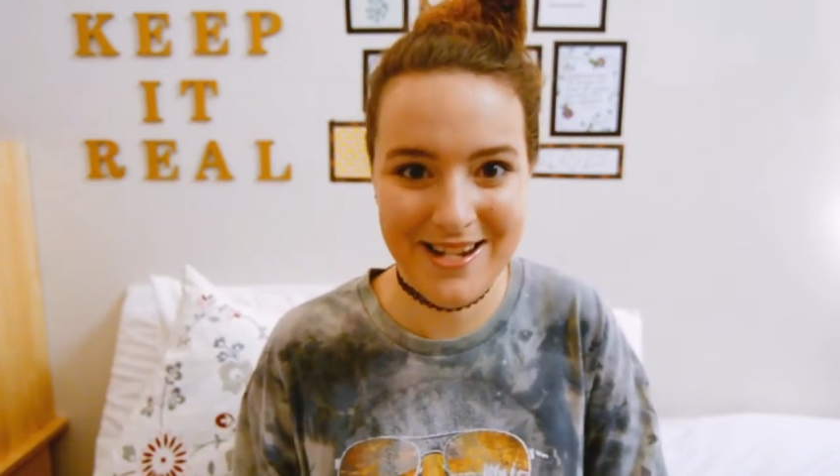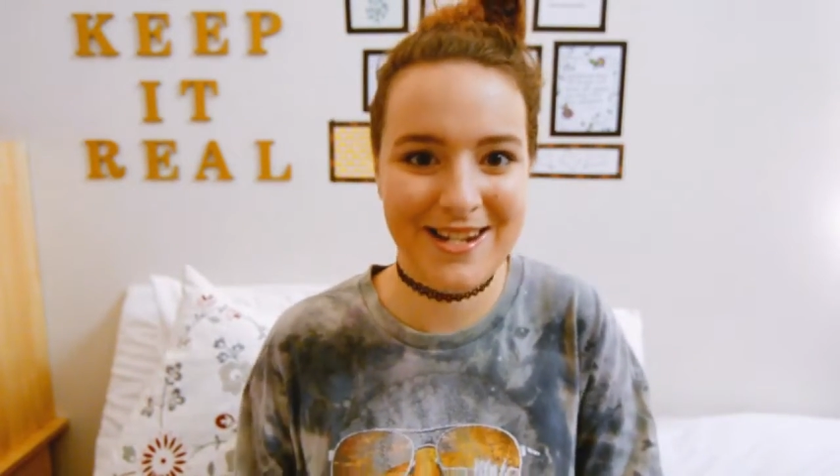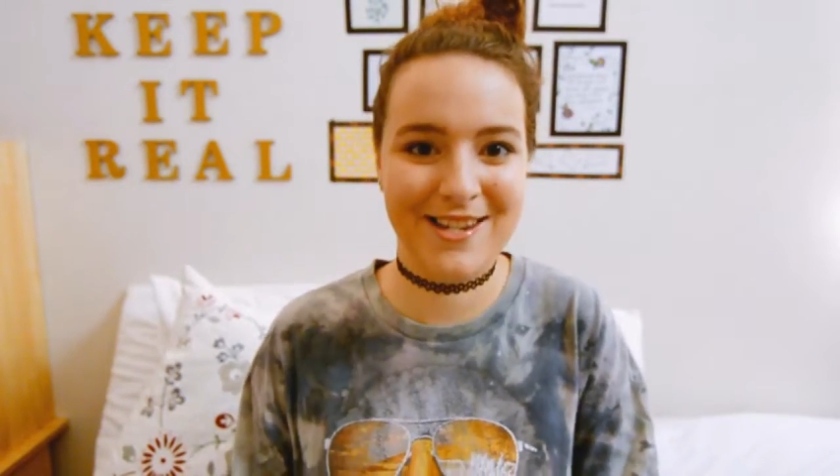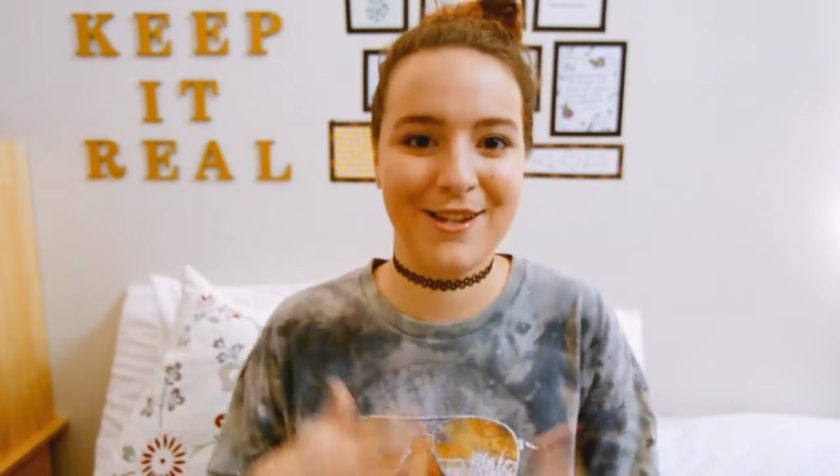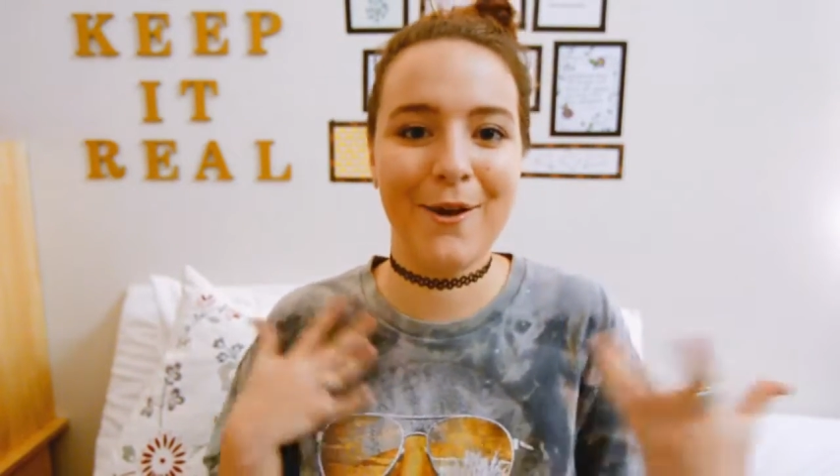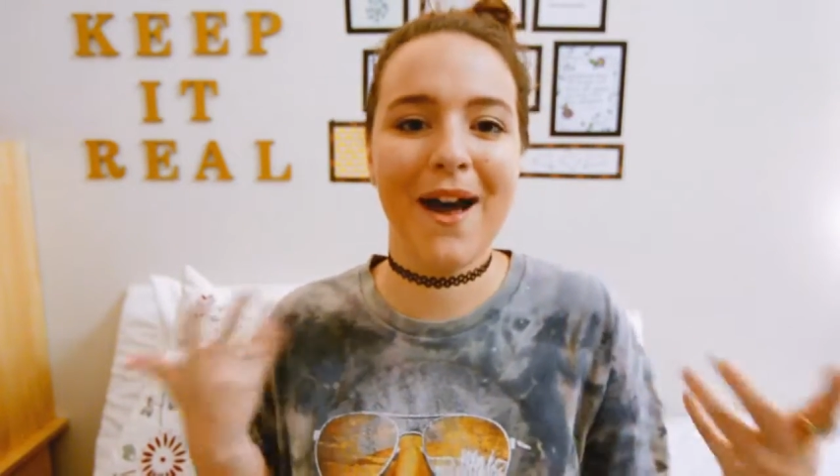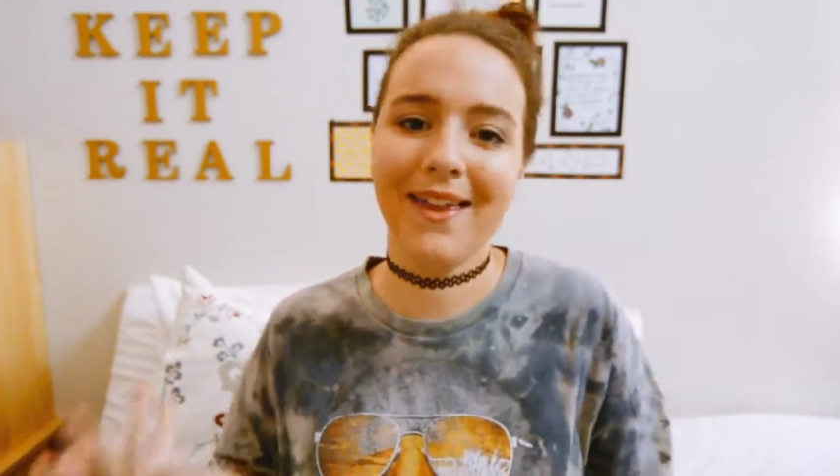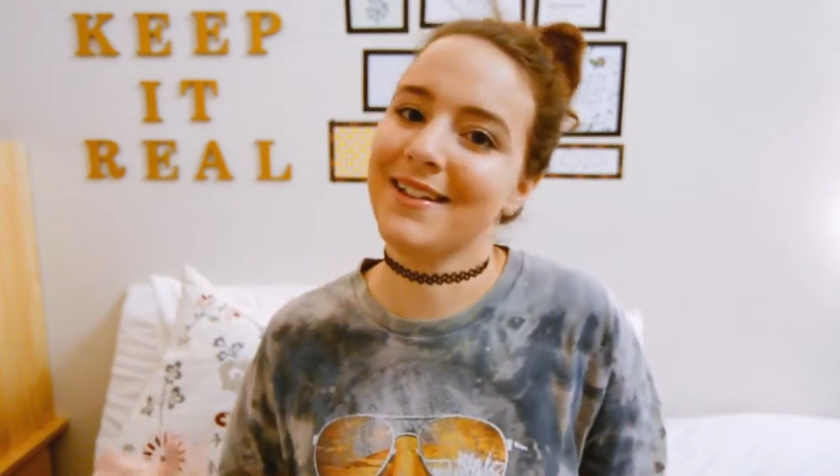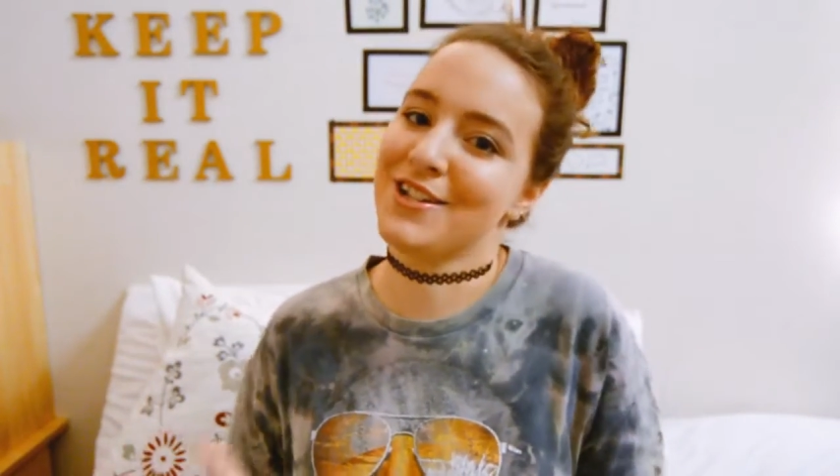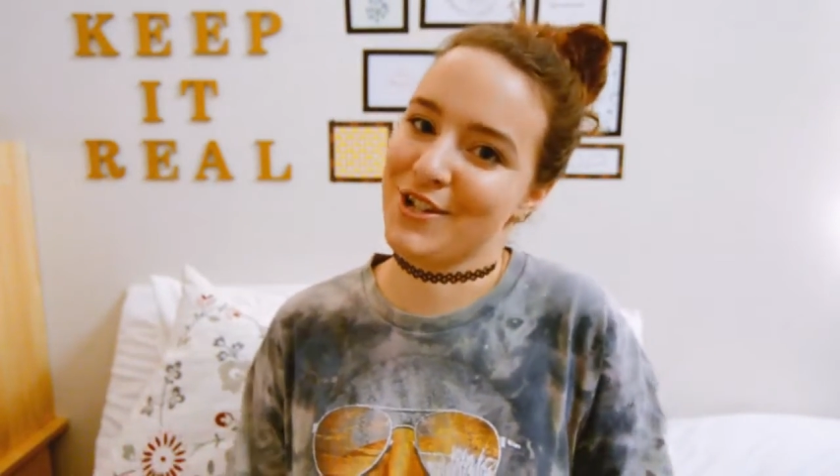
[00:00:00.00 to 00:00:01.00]
So I
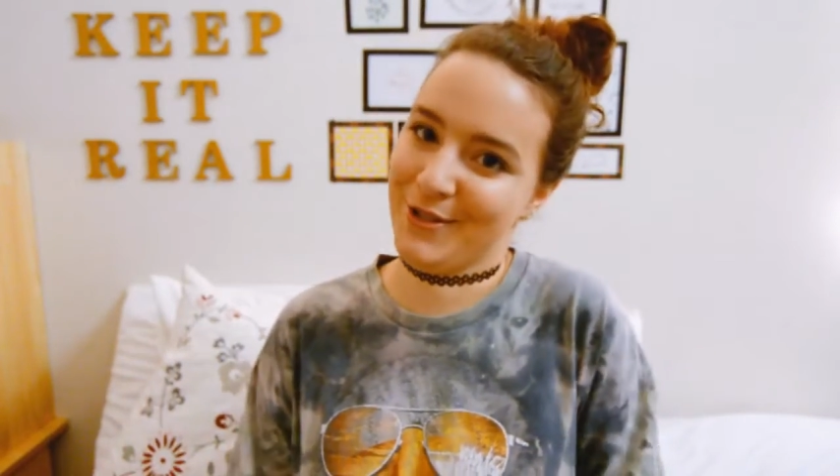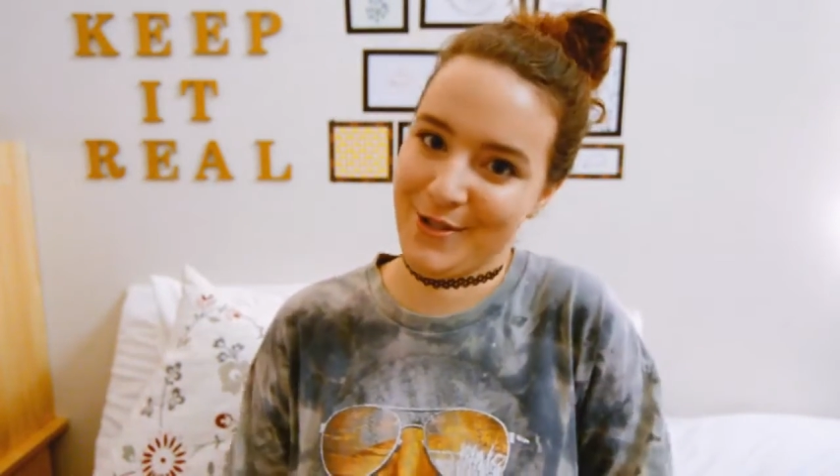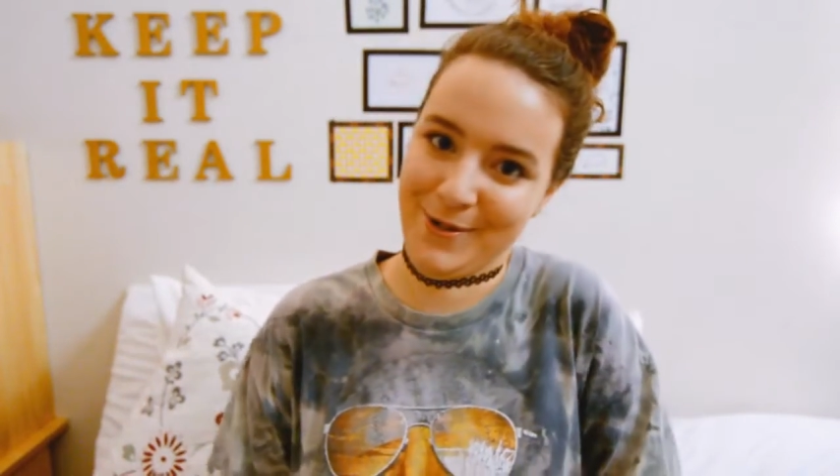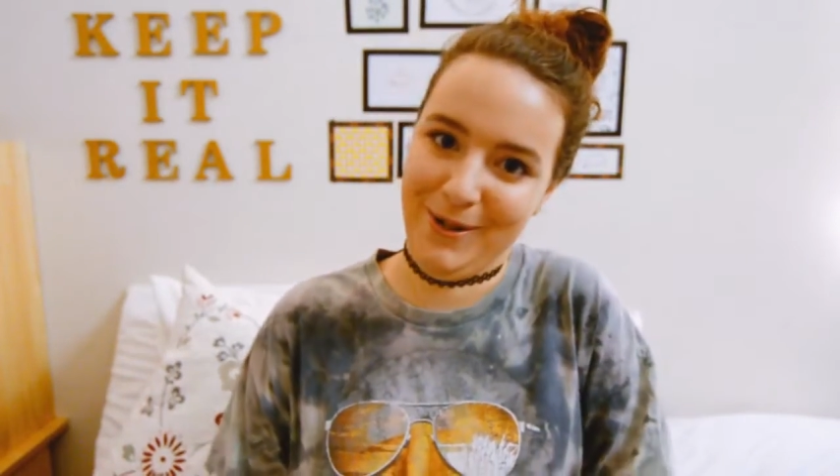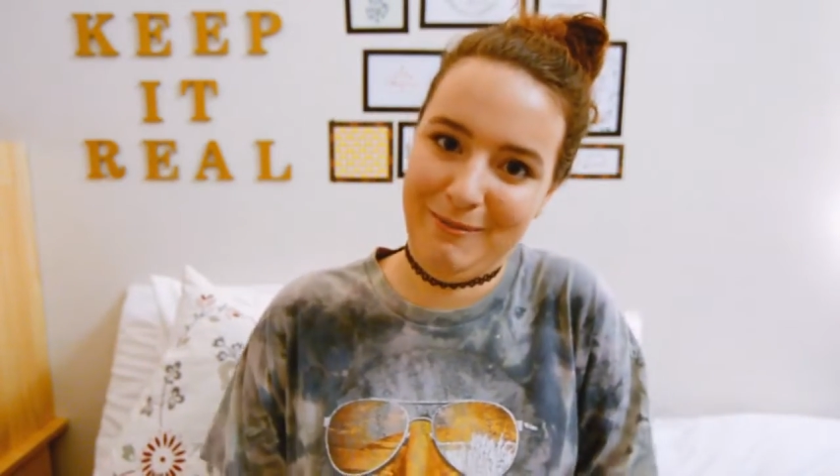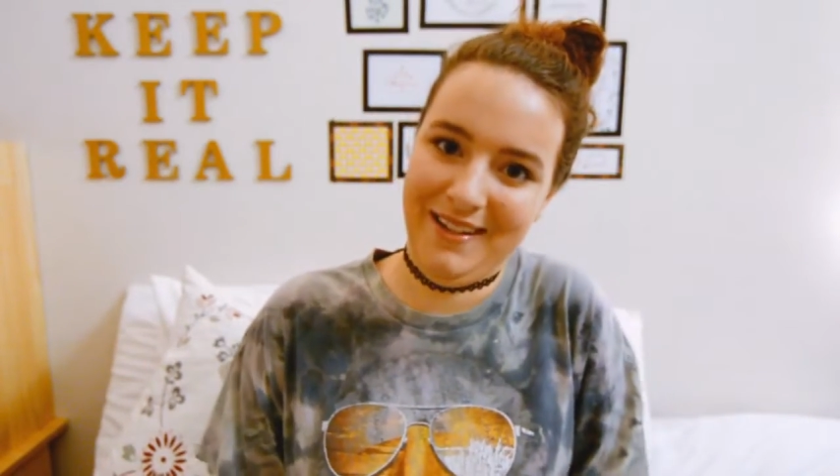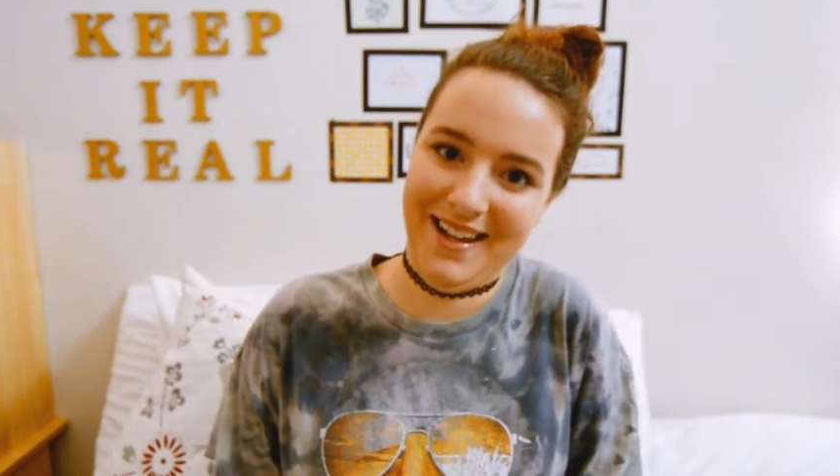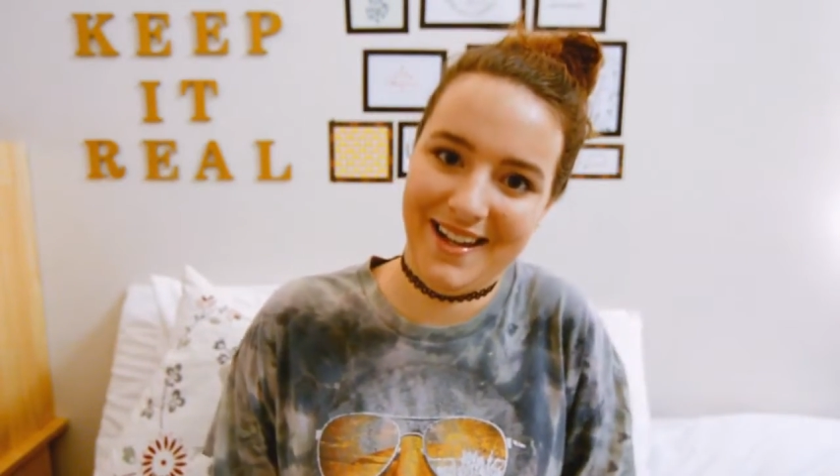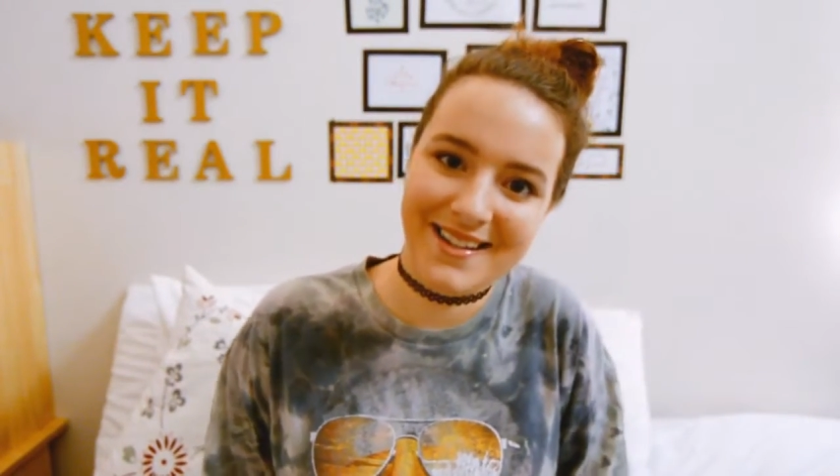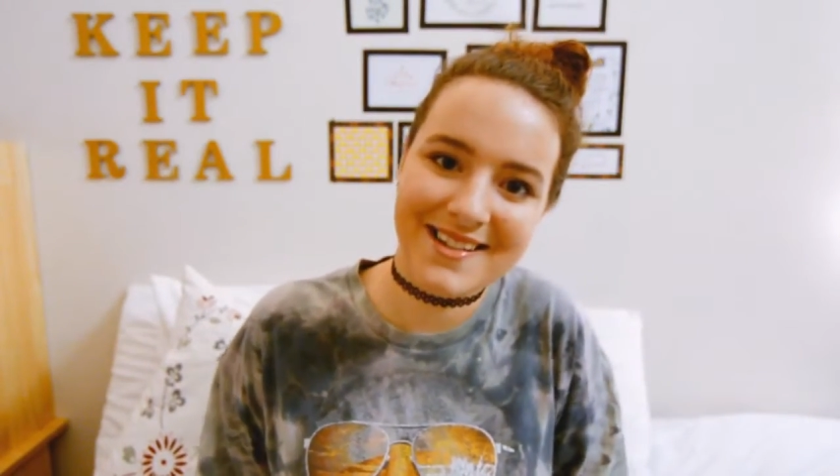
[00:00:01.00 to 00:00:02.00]
like to share the story
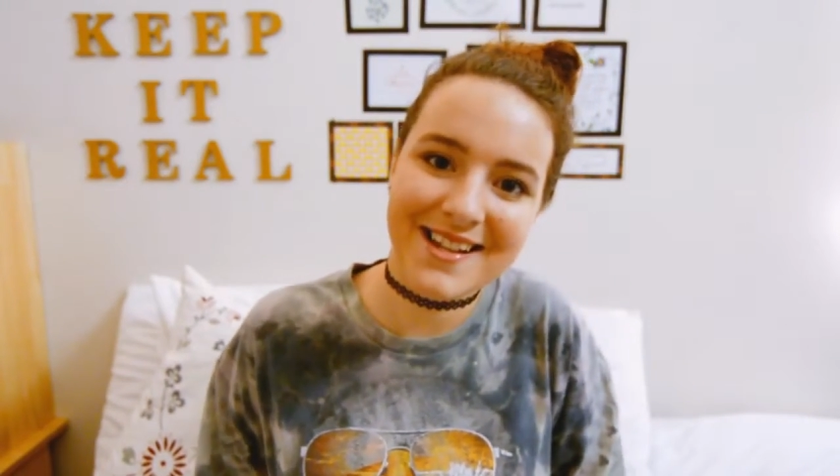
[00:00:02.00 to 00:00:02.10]
because